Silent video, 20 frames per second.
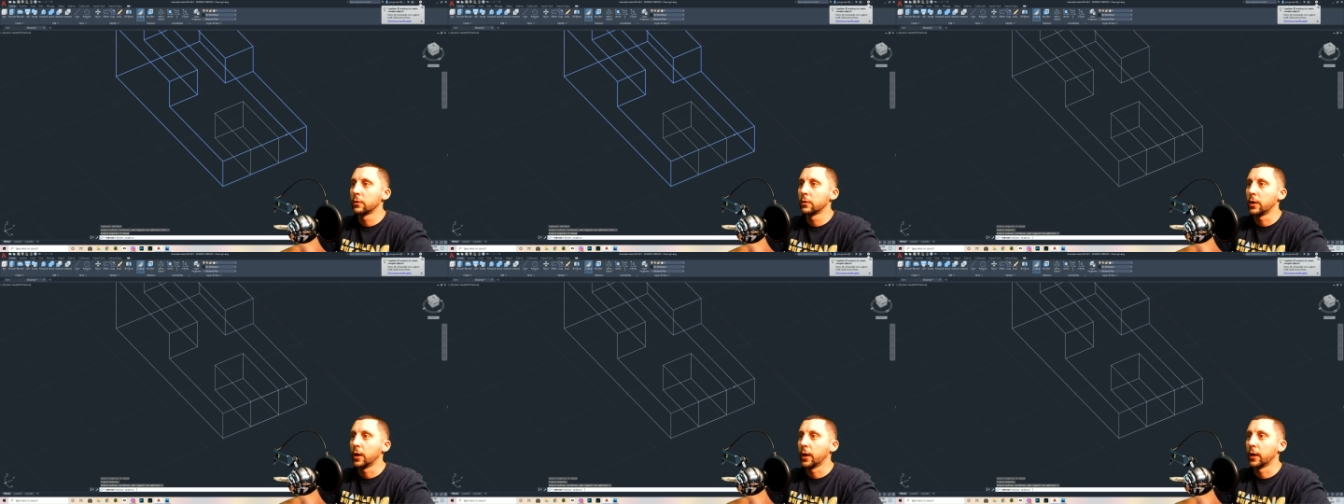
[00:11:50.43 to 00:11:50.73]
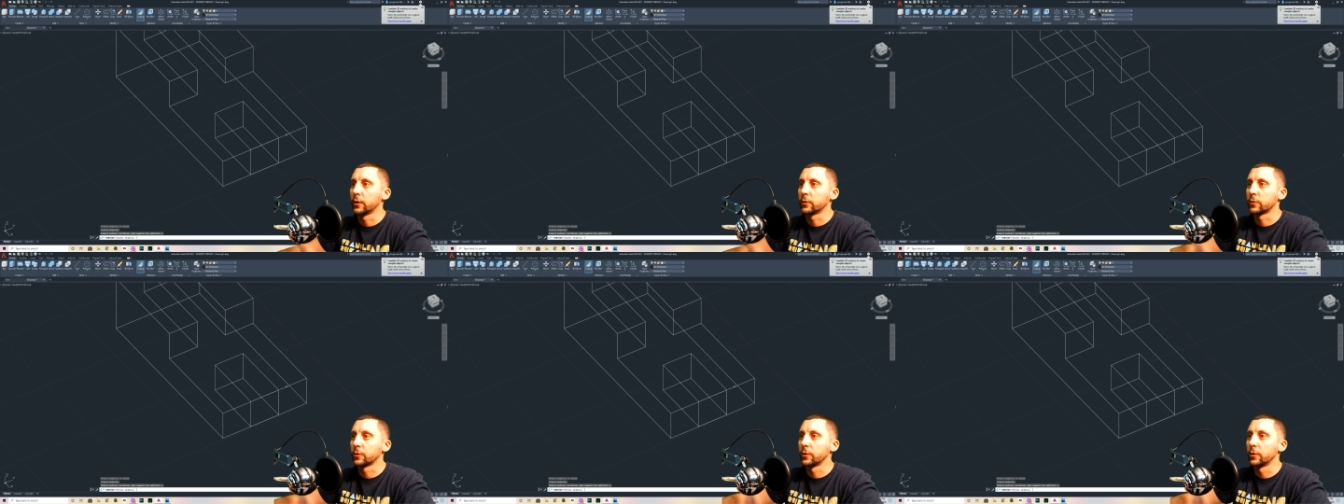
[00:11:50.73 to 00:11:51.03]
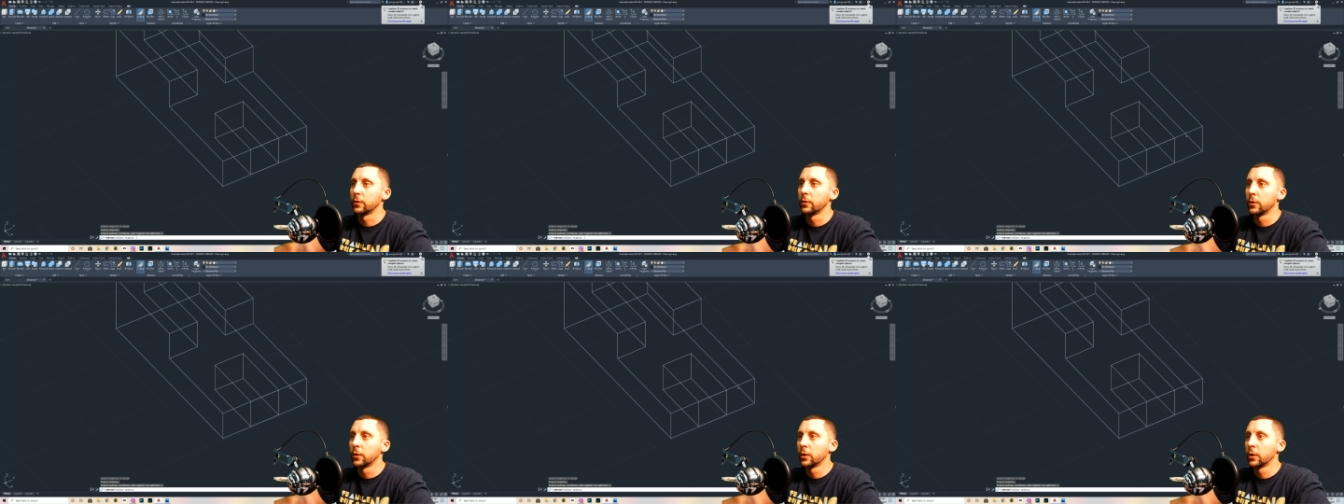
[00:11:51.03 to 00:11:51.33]
Enter.
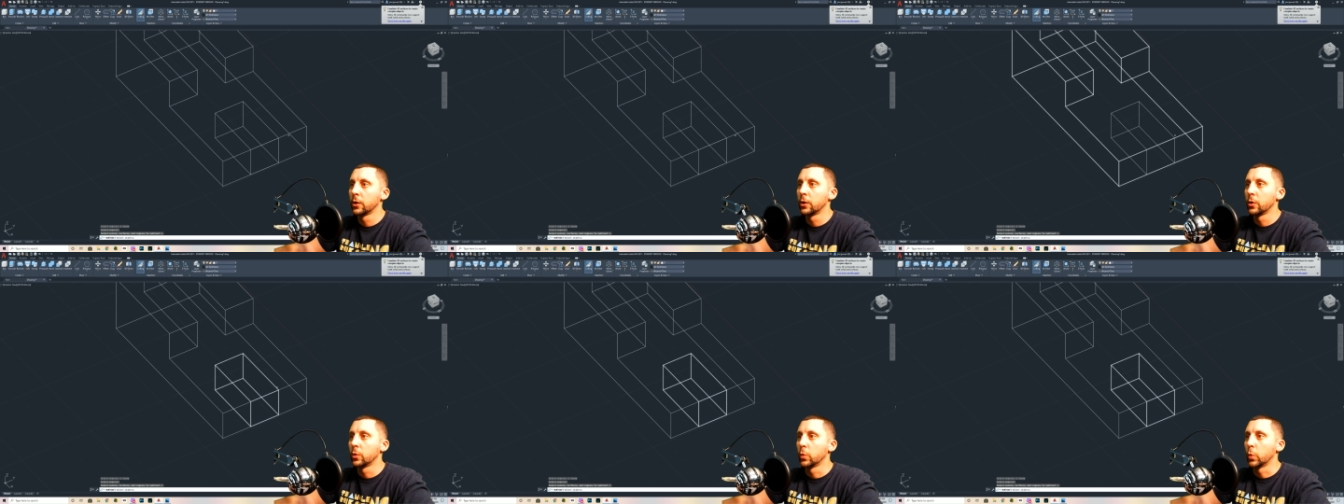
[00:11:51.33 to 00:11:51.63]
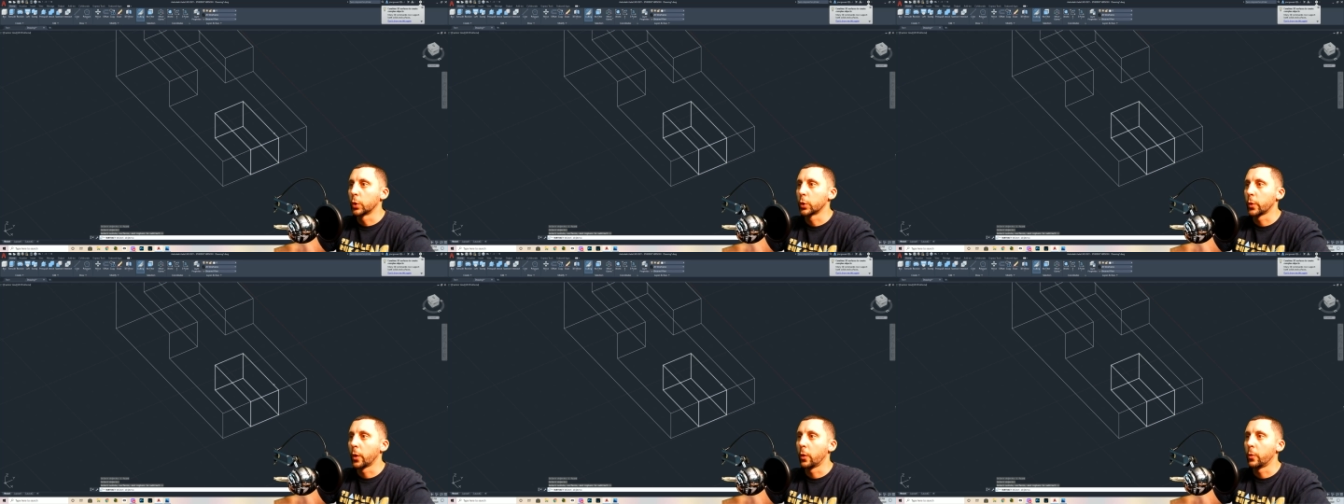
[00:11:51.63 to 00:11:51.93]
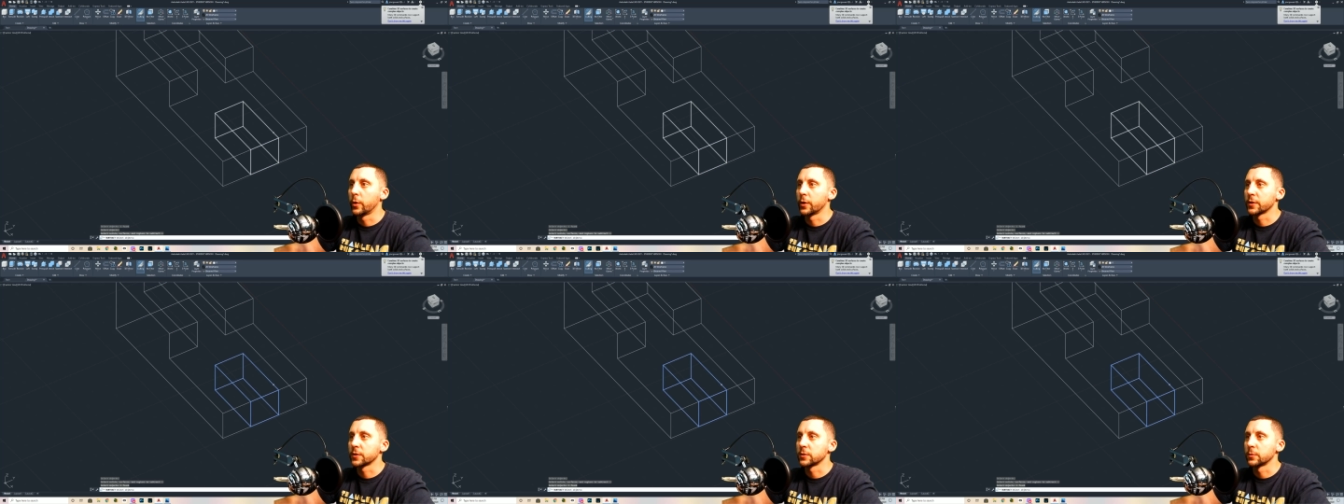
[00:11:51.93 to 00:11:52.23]
What do I
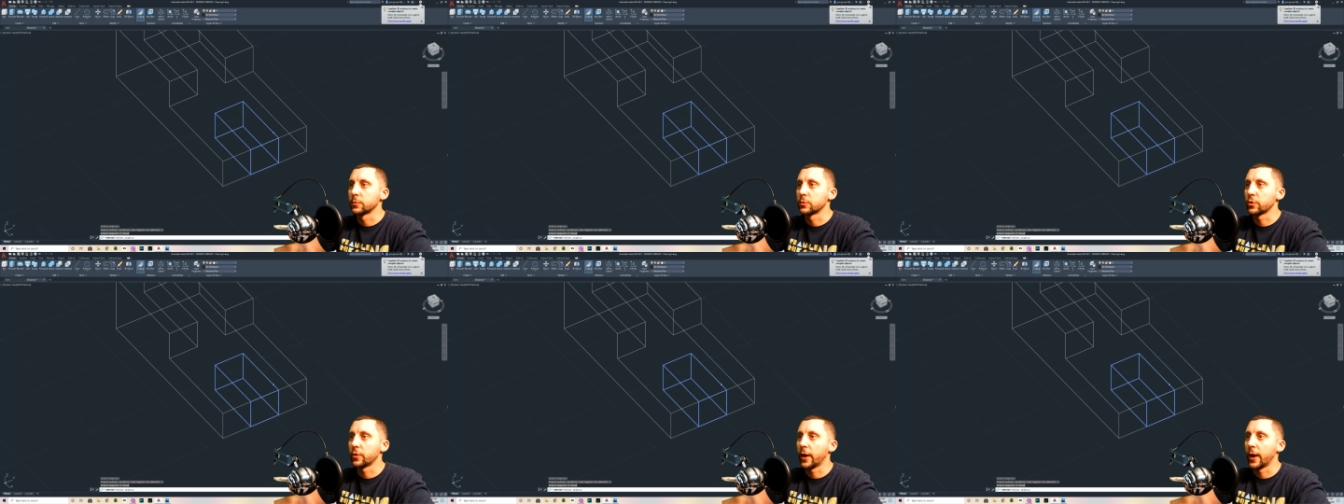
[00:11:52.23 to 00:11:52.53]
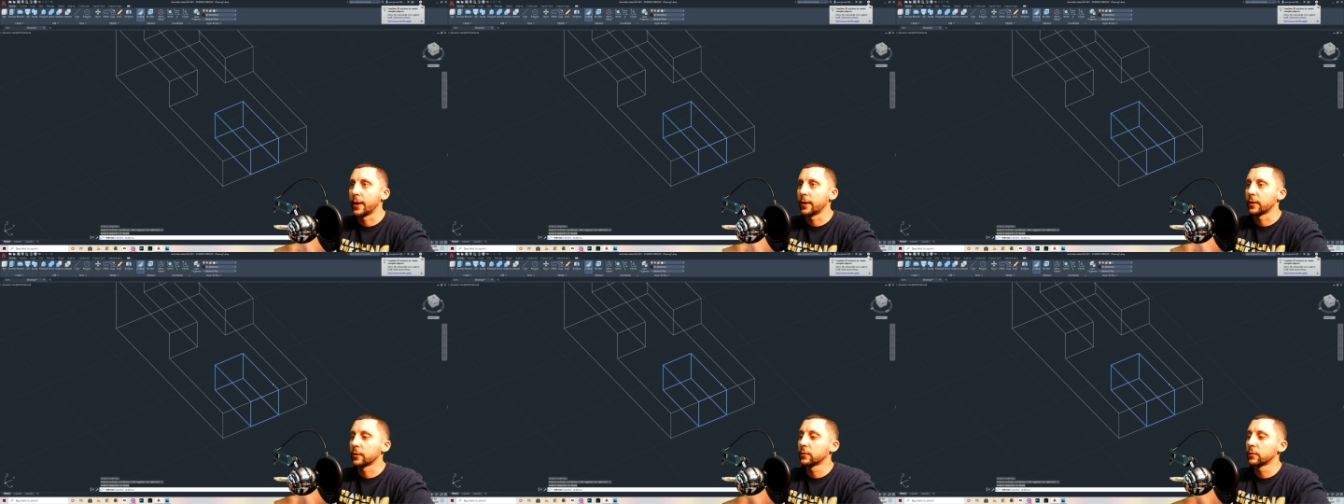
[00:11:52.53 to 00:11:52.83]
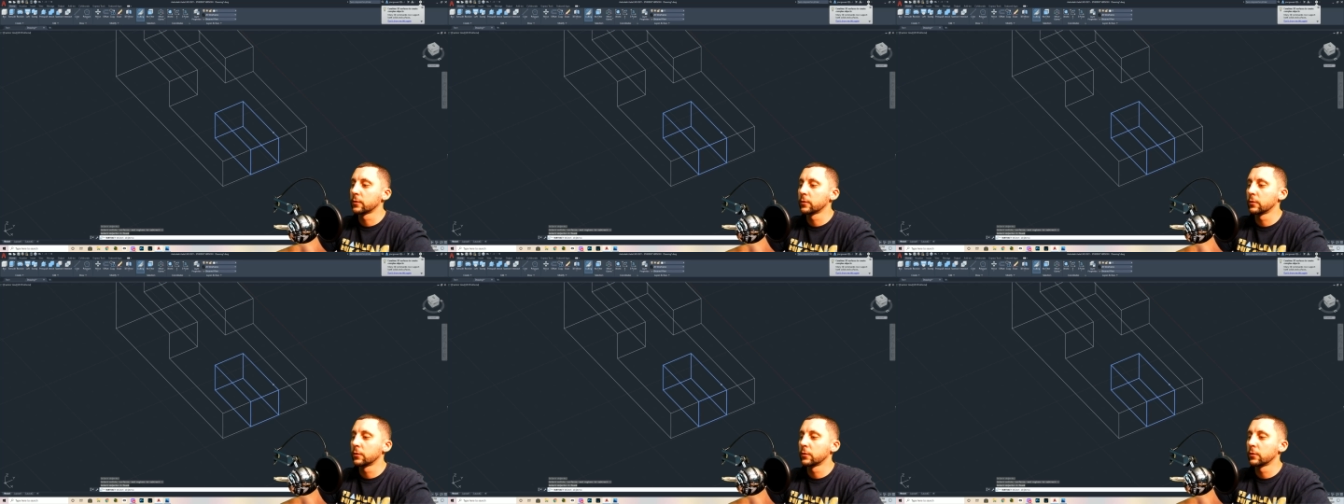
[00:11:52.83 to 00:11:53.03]
want to subtract?